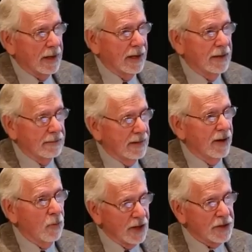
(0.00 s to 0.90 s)
are
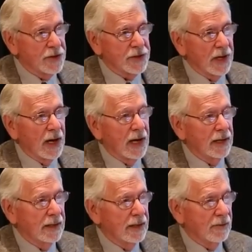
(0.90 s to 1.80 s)
they're what you
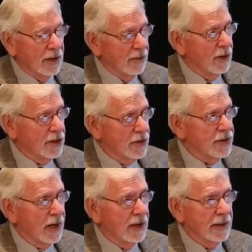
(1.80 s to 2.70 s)
saw what what you
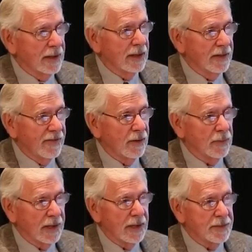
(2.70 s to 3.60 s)
saw in the little
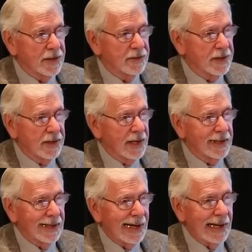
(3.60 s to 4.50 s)
film clips. Those are
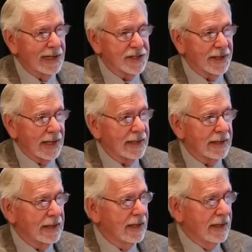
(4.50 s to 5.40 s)
not highly
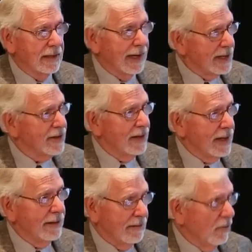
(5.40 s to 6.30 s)
selected. They
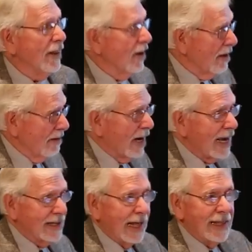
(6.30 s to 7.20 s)
they well they're, they're
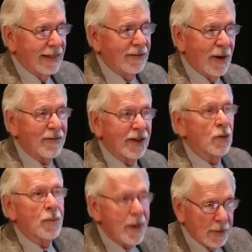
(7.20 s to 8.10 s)
high, We have
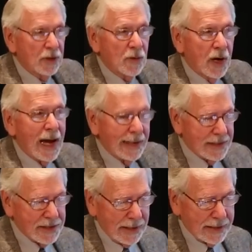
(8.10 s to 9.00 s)
other people who are
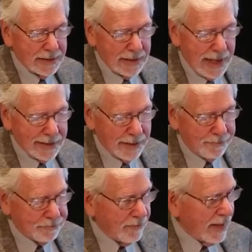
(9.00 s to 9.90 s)
highly selected like
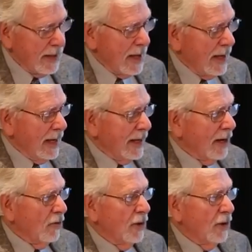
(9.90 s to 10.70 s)
them. Now